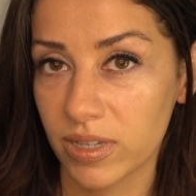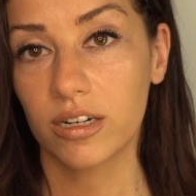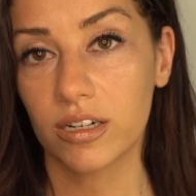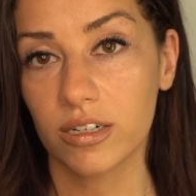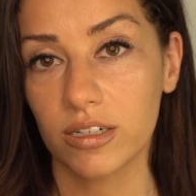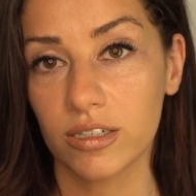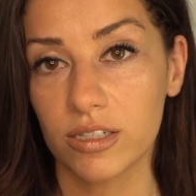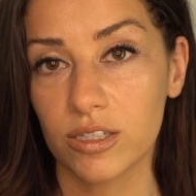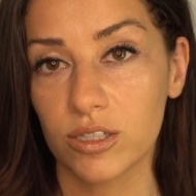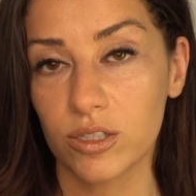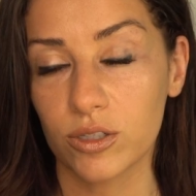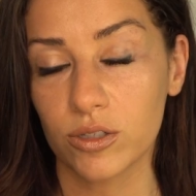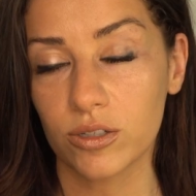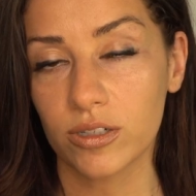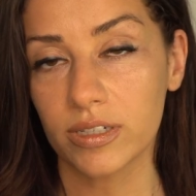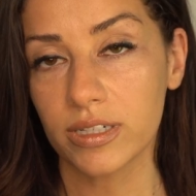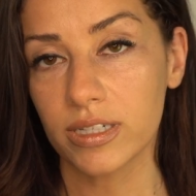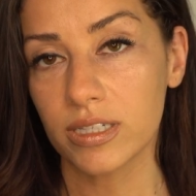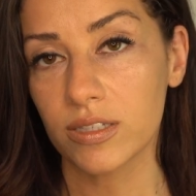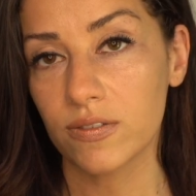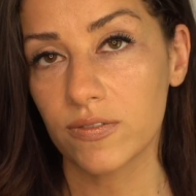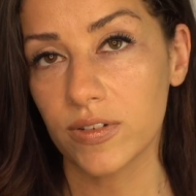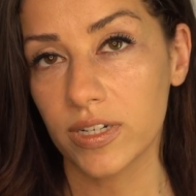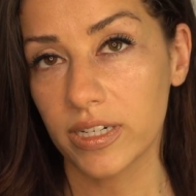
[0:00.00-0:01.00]
Her story
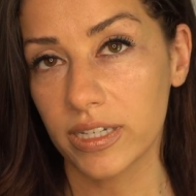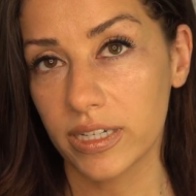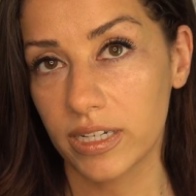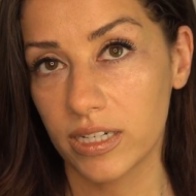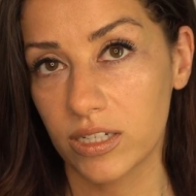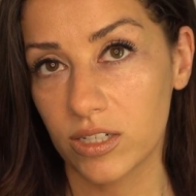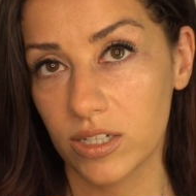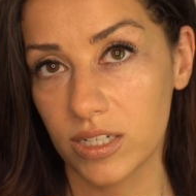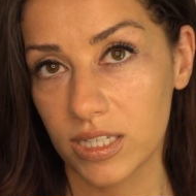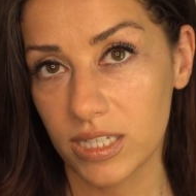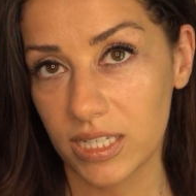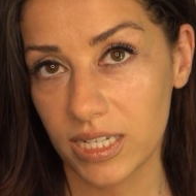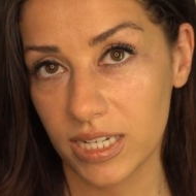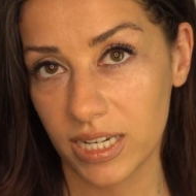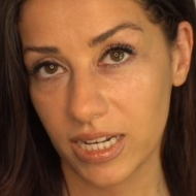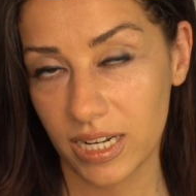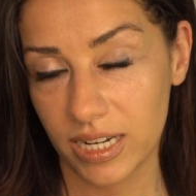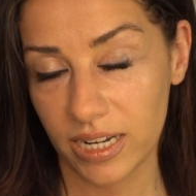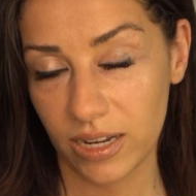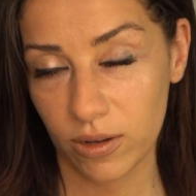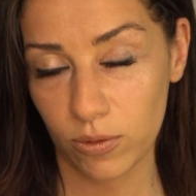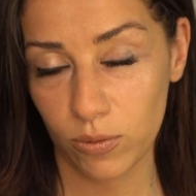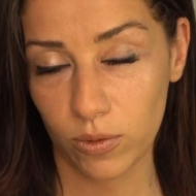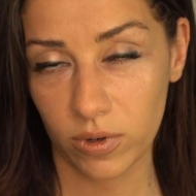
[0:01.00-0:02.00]
is very interesting
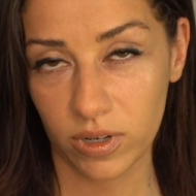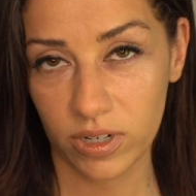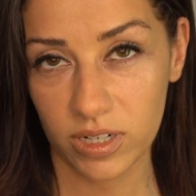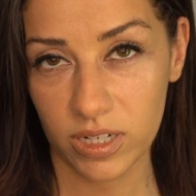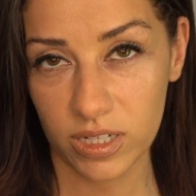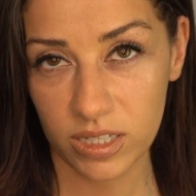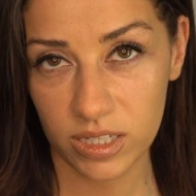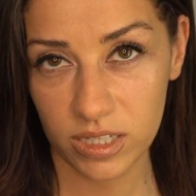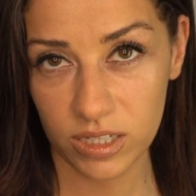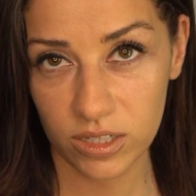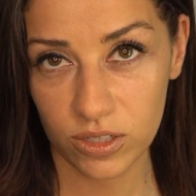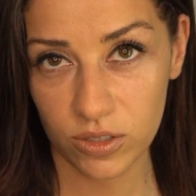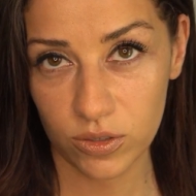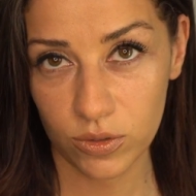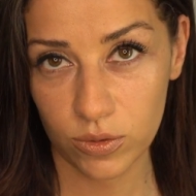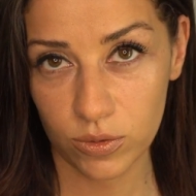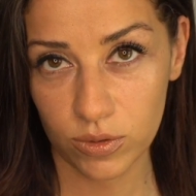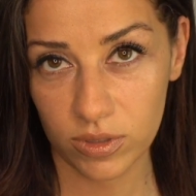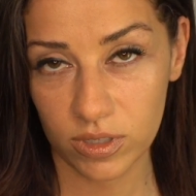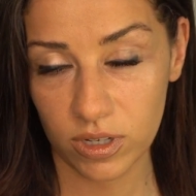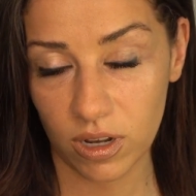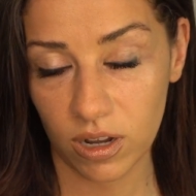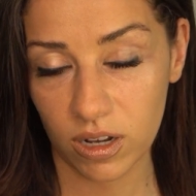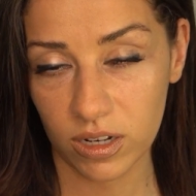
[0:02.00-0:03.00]
and I wanted to
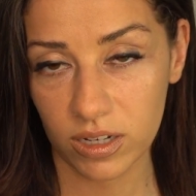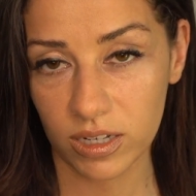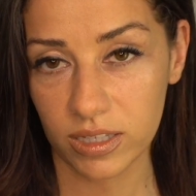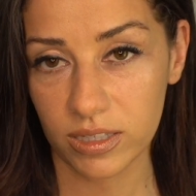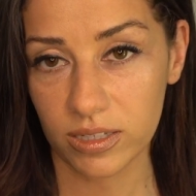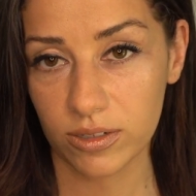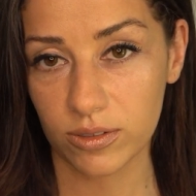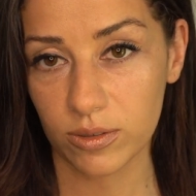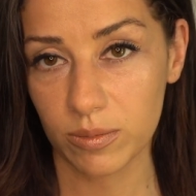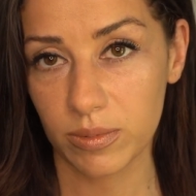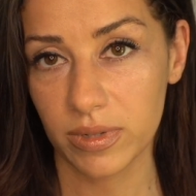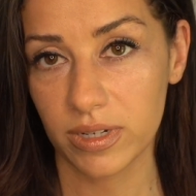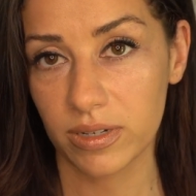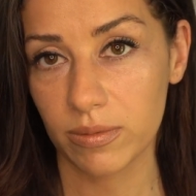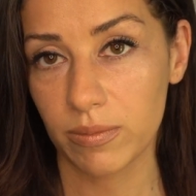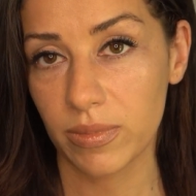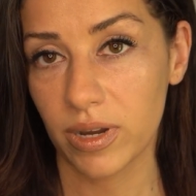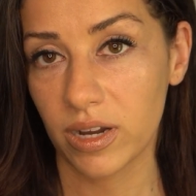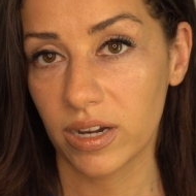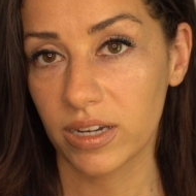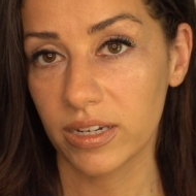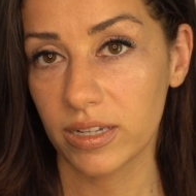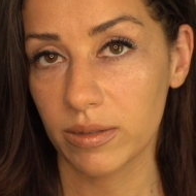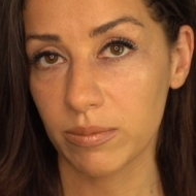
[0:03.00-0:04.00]
talk a little bit
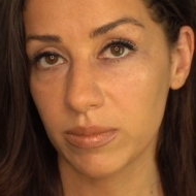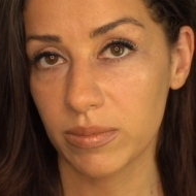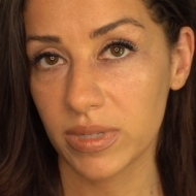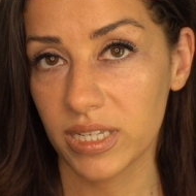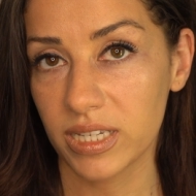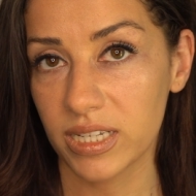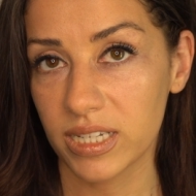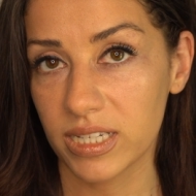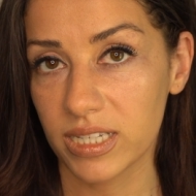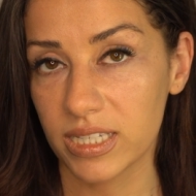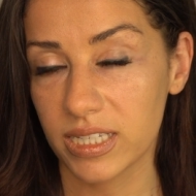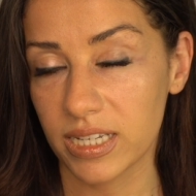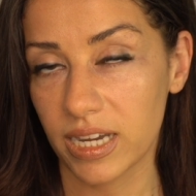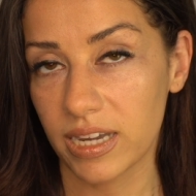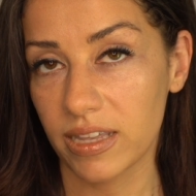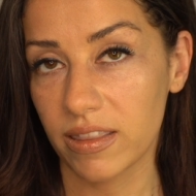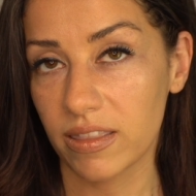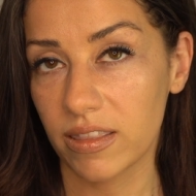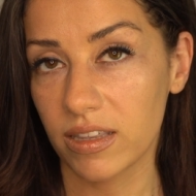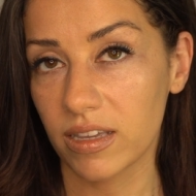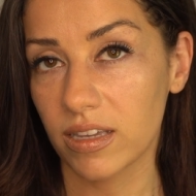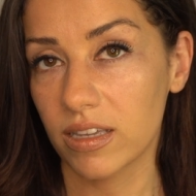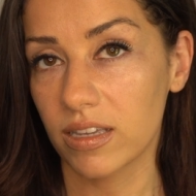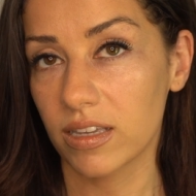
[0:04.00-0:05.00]
about it because I
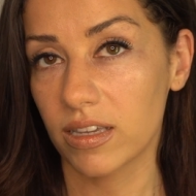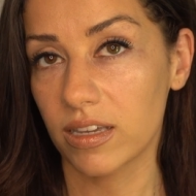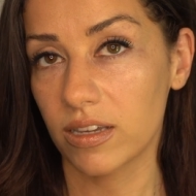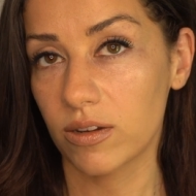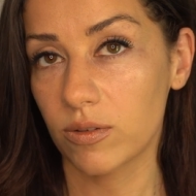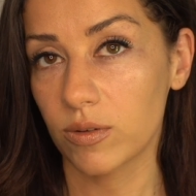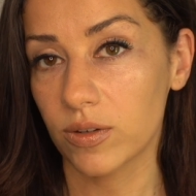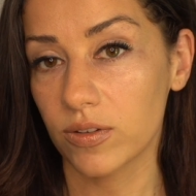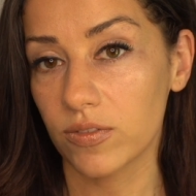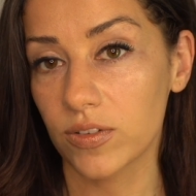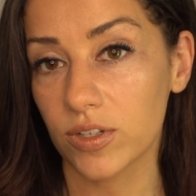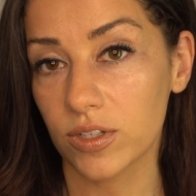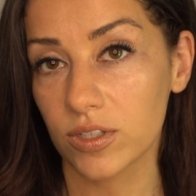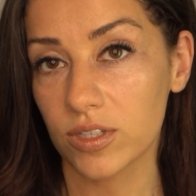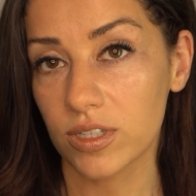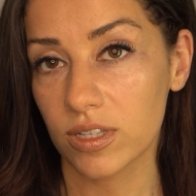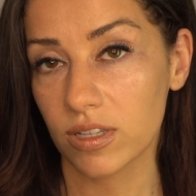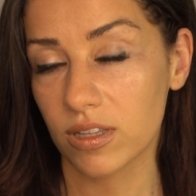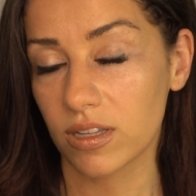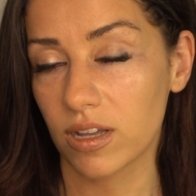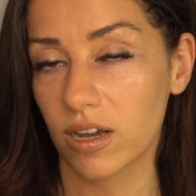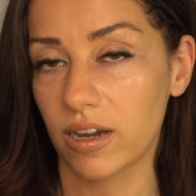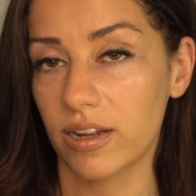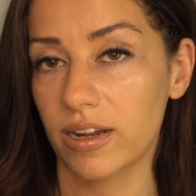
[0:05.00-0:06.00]
think it reveals a
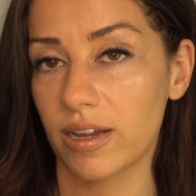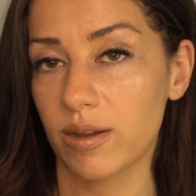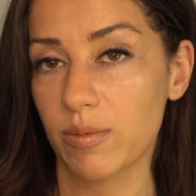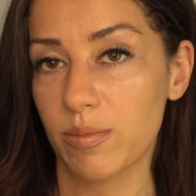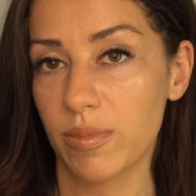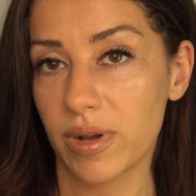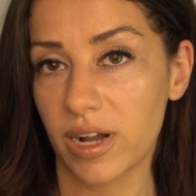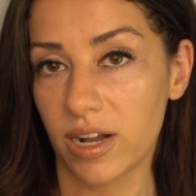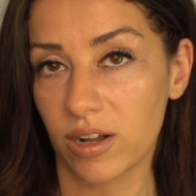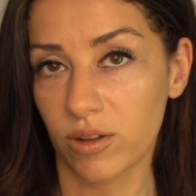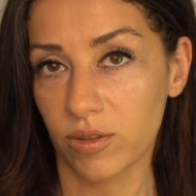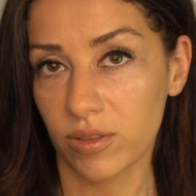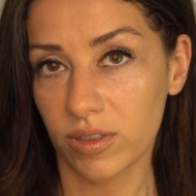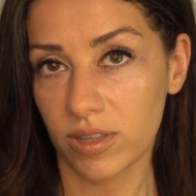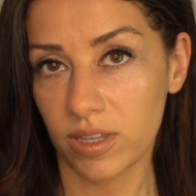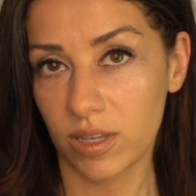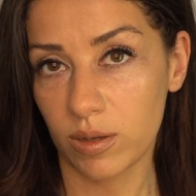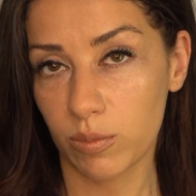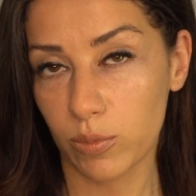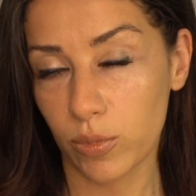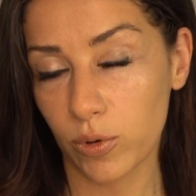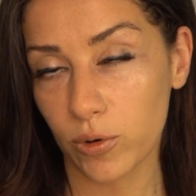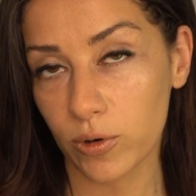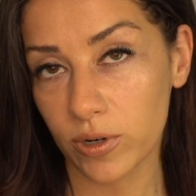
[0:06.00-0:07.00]
lot about the
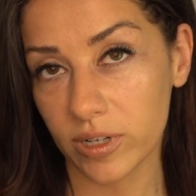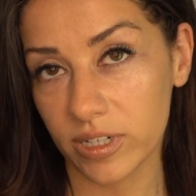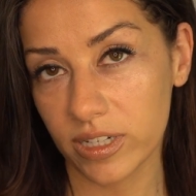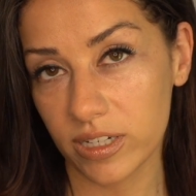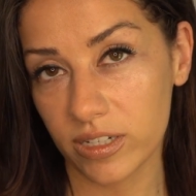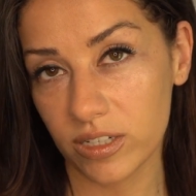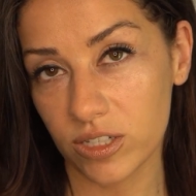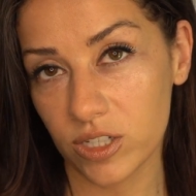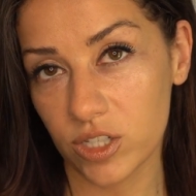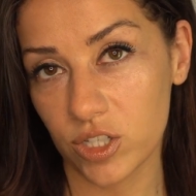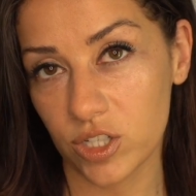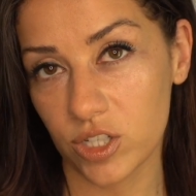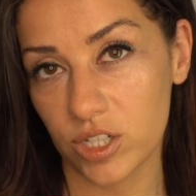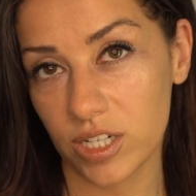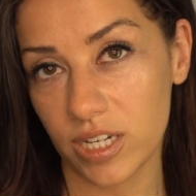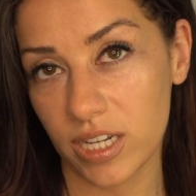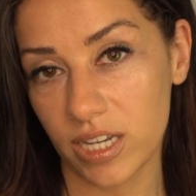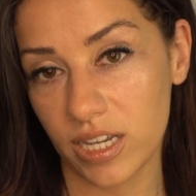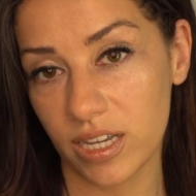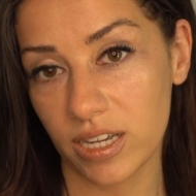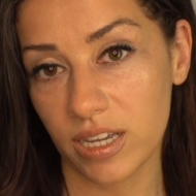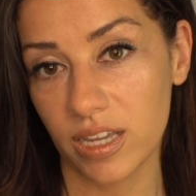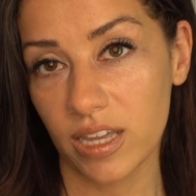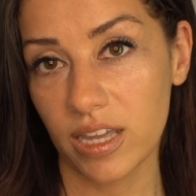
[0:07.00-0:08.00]
porn
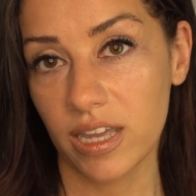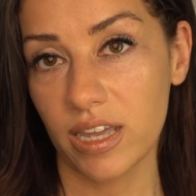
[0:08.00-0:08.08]
industry